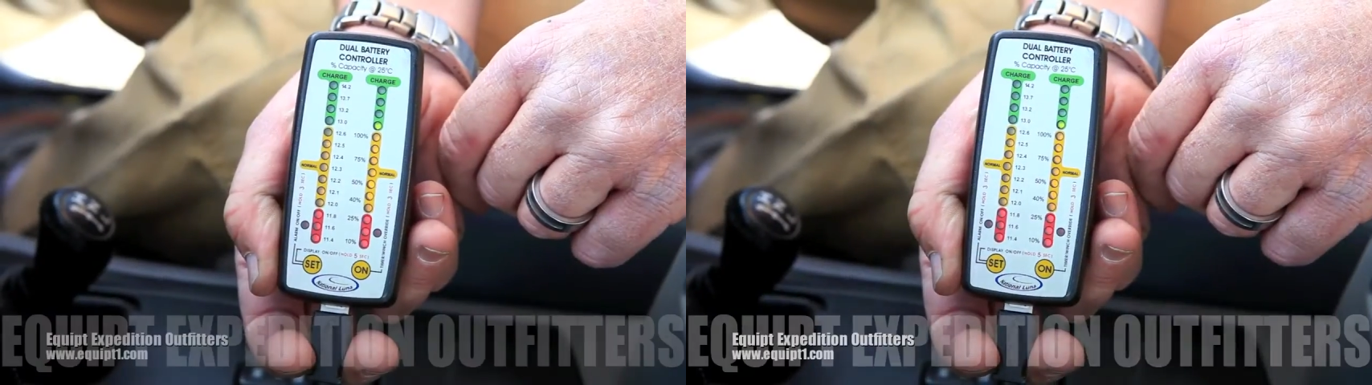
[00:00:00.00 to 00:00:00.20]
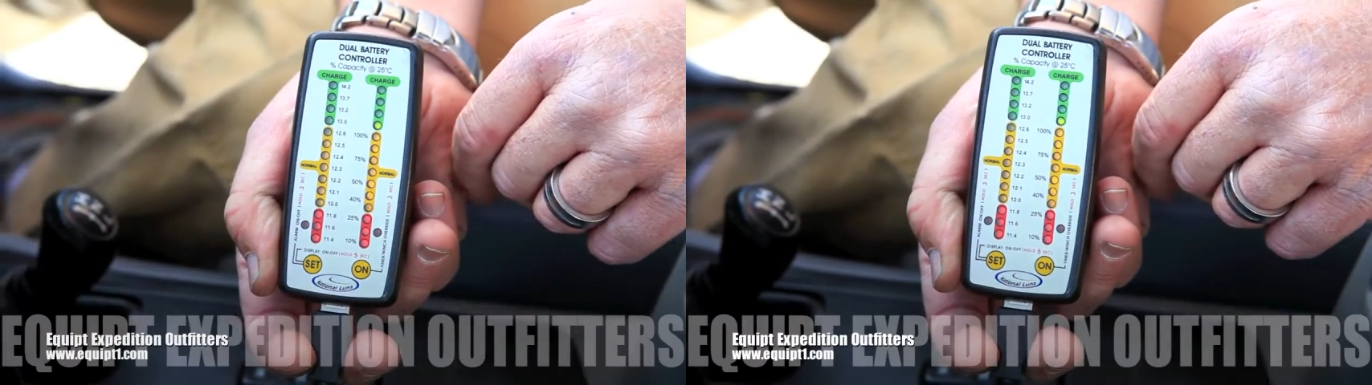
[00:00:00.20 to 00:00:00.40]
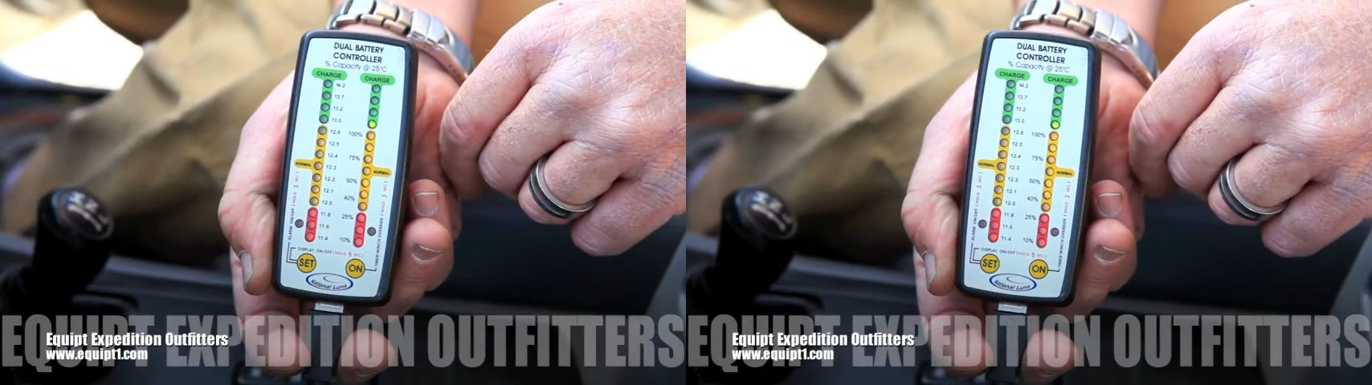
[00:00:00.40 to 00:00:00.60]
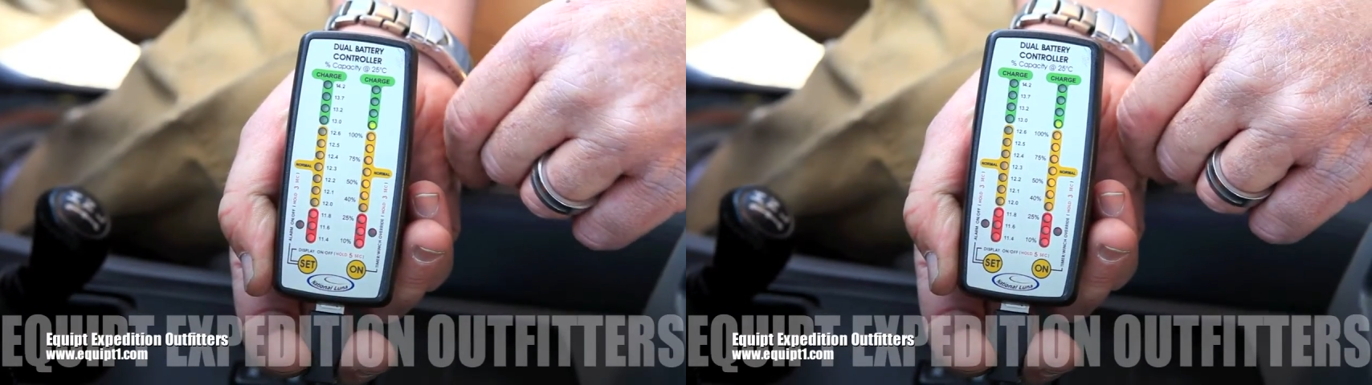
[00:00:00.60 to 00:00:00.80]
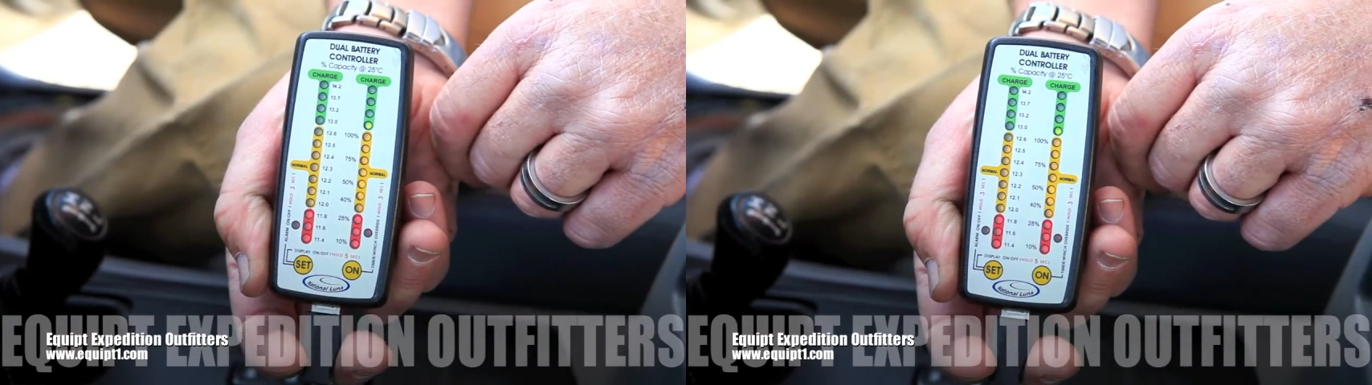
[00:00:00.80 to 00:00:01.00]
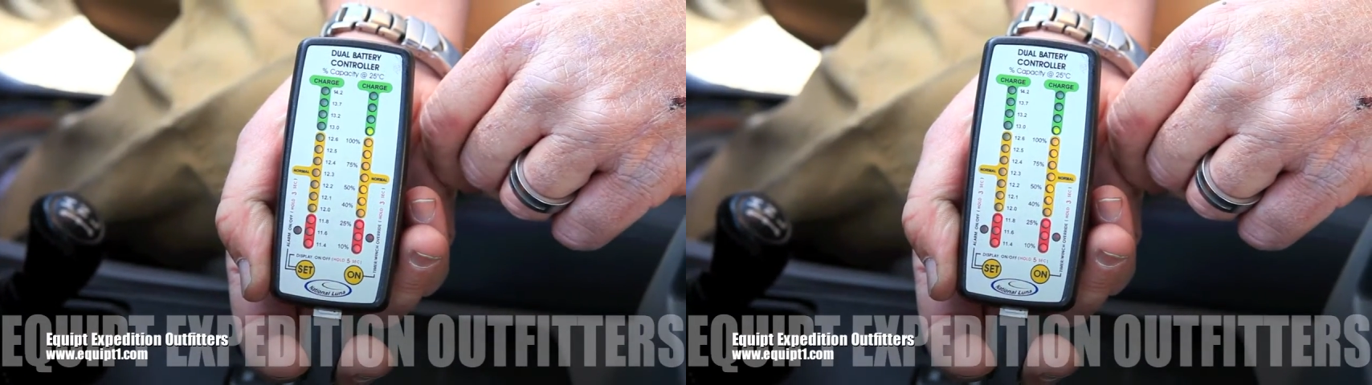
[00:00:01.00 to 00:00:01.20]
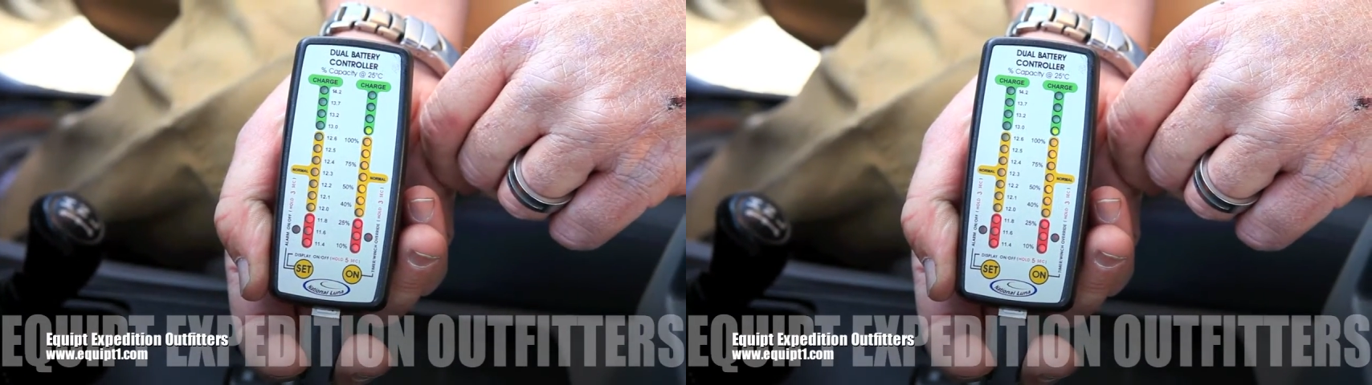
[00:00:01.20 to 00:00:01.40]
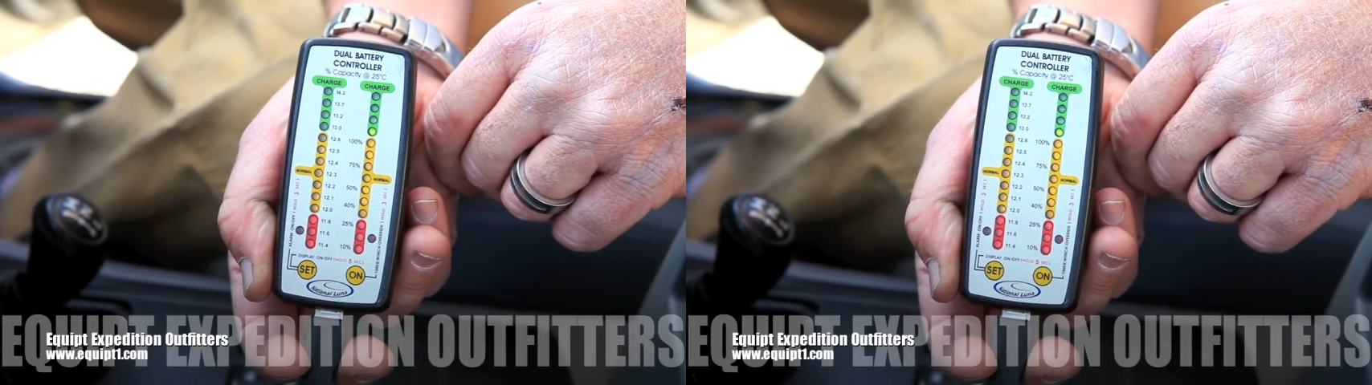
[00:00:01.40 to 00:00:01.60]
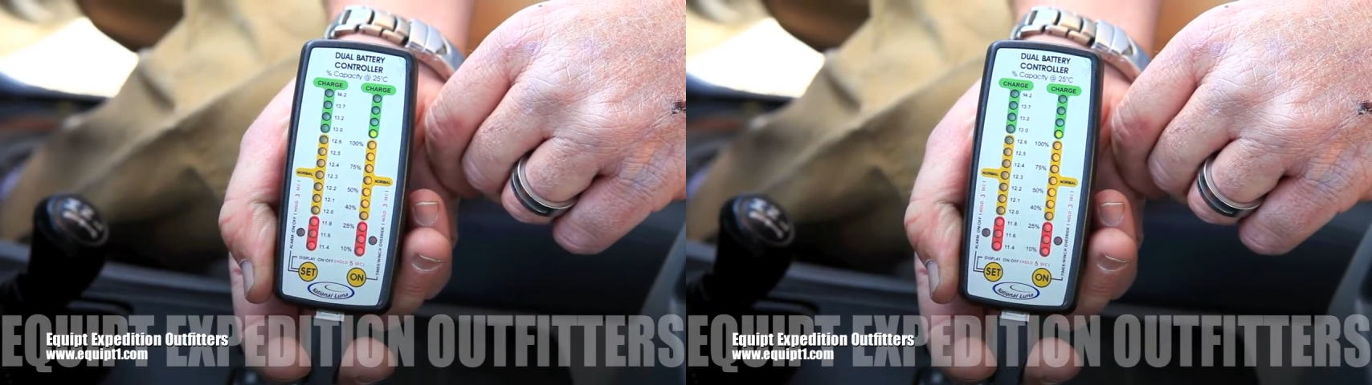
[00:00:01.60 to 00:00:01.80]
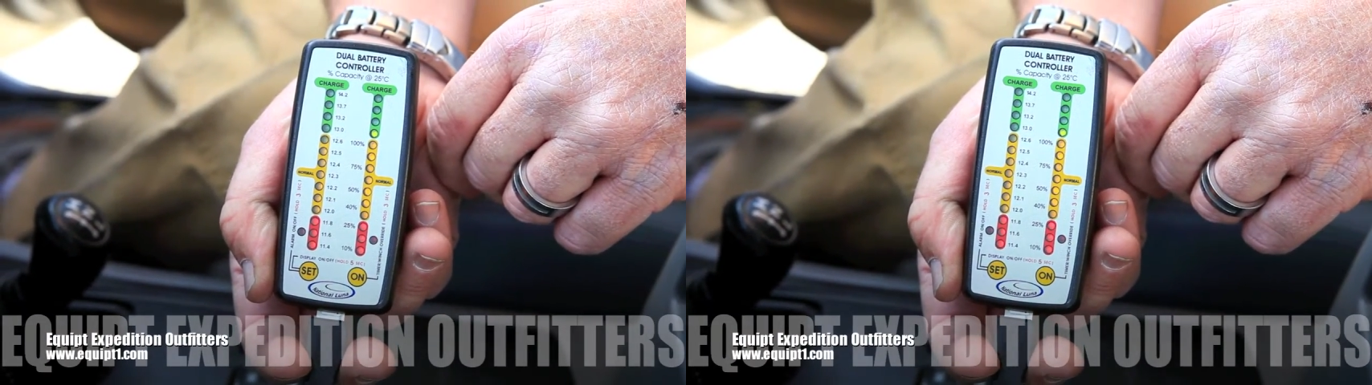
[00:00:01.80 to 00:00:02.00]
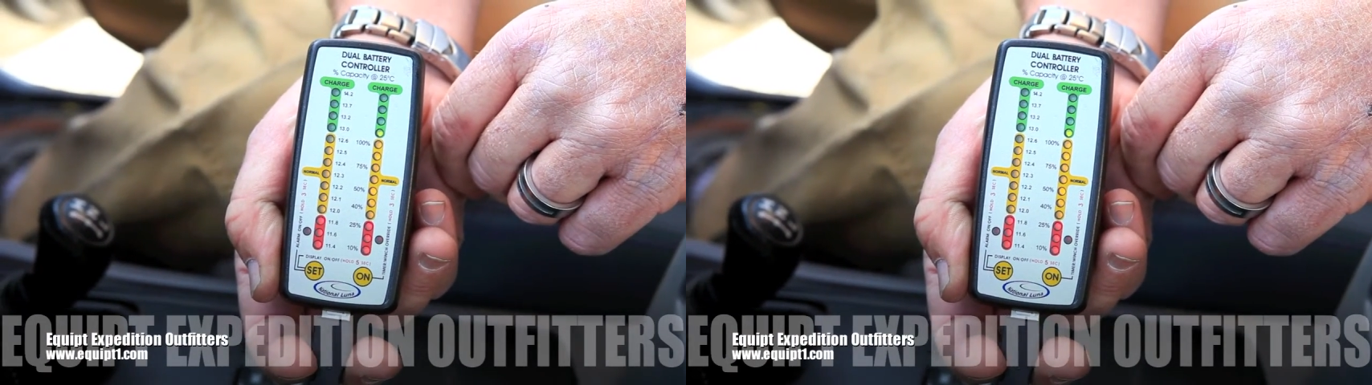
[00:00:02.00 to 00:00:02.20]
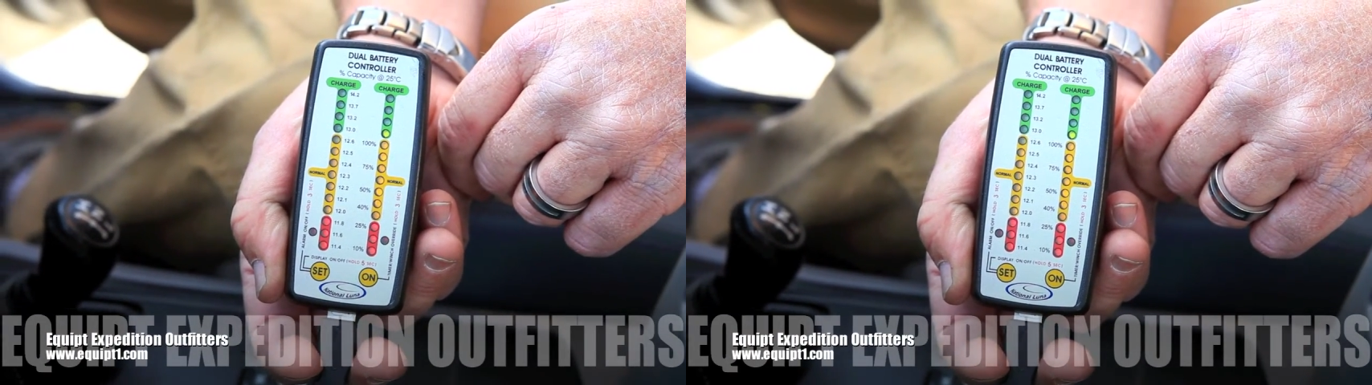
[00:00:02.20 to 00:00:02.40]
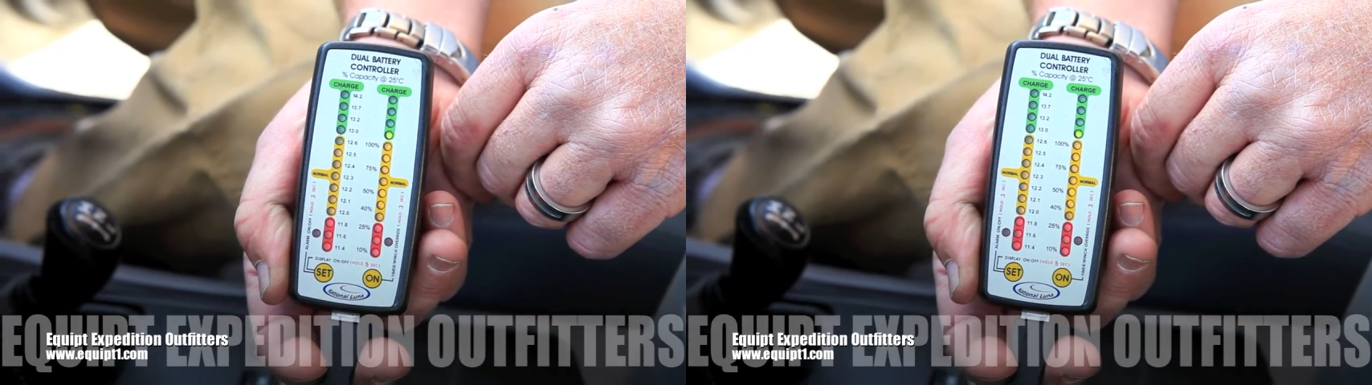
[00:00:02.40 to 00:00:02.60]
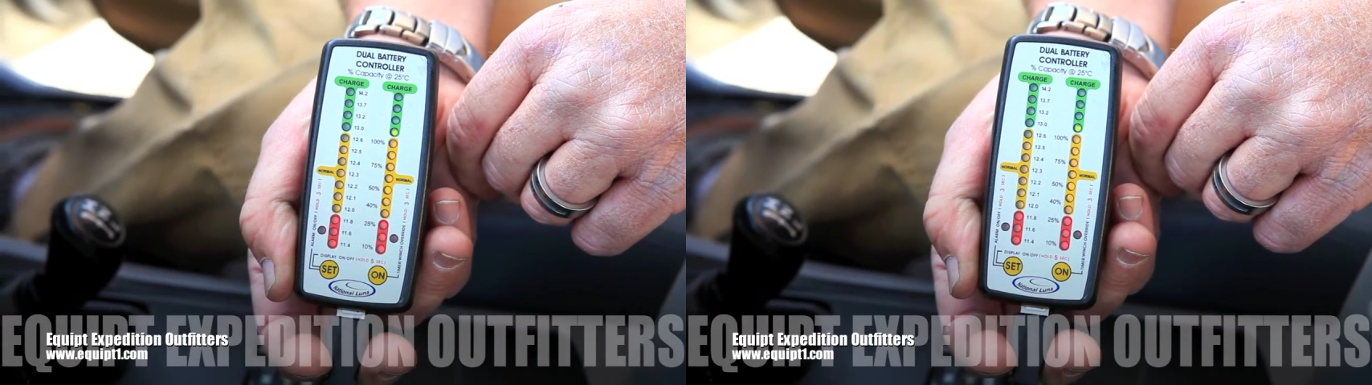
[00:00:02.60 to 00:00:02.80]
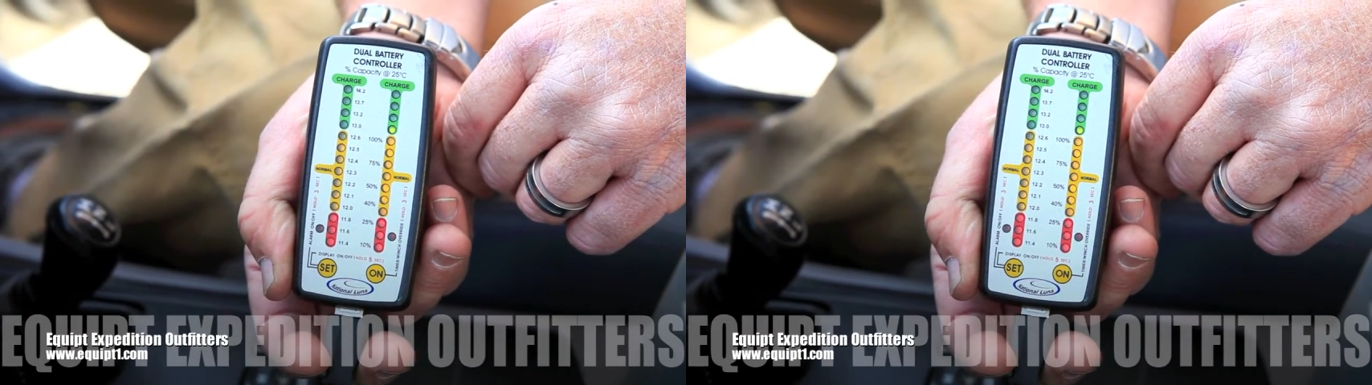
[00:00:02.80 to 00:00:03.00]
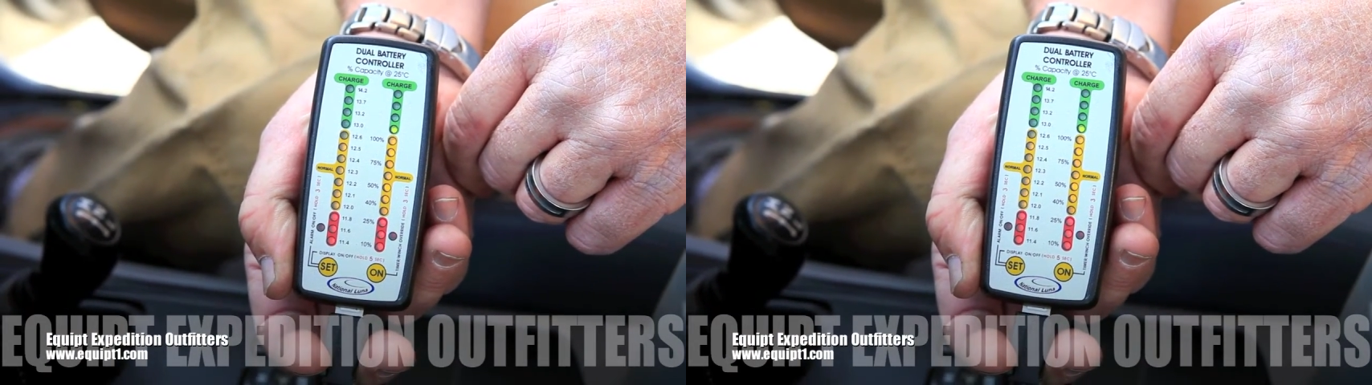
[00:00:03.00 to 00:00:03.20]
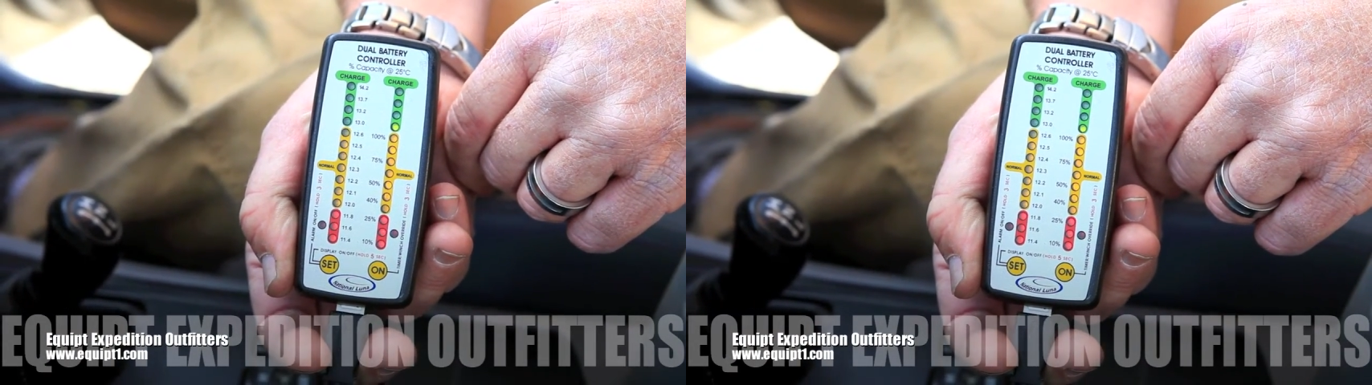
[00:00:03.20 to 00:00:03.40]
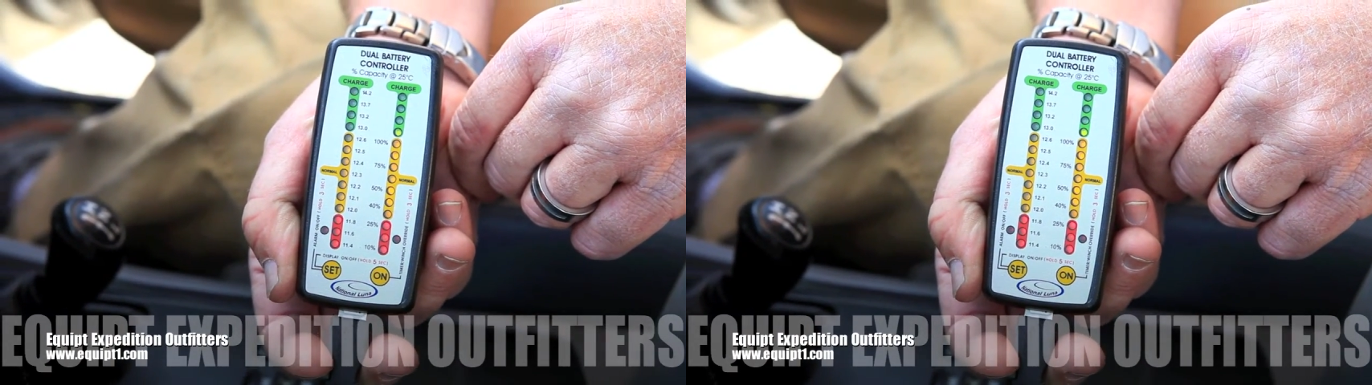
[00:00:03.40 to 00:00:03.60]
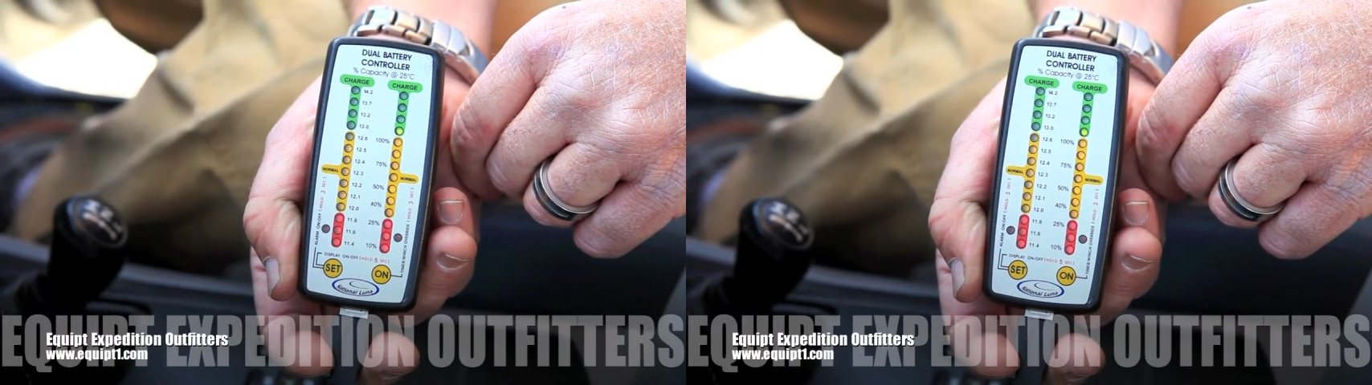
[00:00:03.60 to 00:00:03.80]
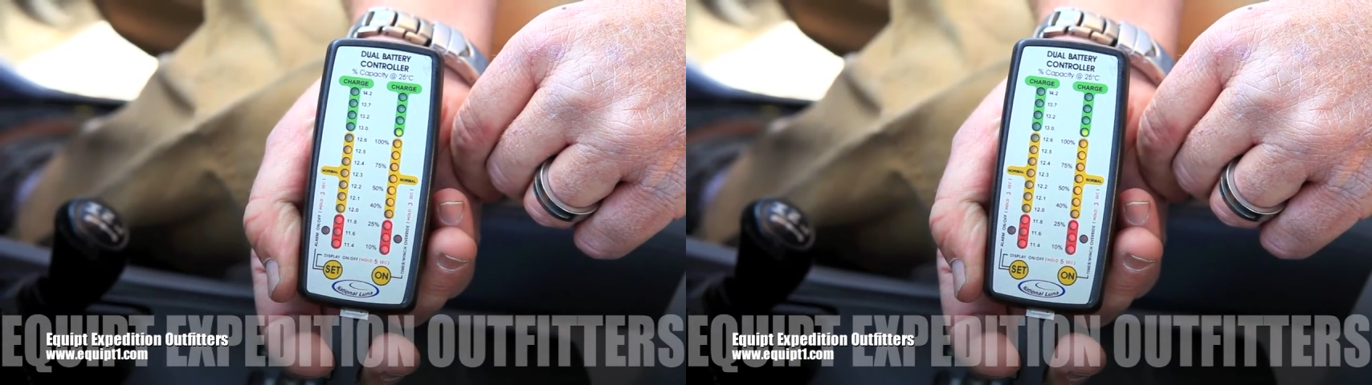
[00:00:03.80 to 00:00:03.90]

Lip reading: Nobody's mouth can be seen.